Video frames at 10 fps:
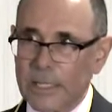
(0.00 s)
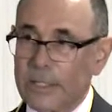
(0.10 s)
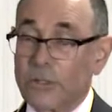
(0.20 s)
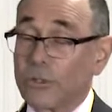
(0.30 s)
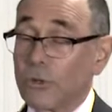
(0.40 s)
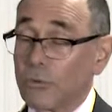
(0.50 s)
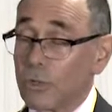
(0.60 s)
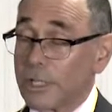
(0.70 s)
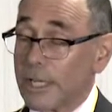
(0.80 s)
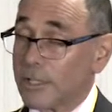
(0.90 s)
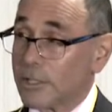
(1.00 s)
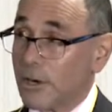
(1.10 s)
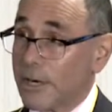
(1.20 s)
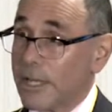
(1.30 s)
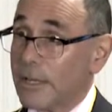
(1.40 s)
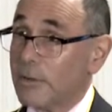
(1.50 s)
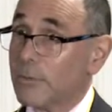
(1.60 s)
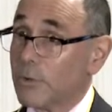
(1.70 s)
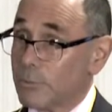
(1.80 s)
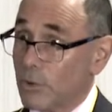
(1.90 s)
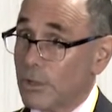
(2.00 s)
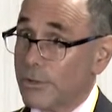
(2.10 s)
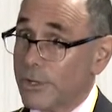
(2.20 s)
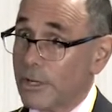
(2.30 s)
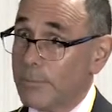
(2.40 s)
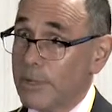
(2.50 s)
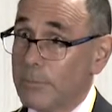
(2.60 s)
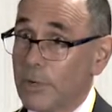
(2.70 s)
There's no rule against starting with prolotherapy,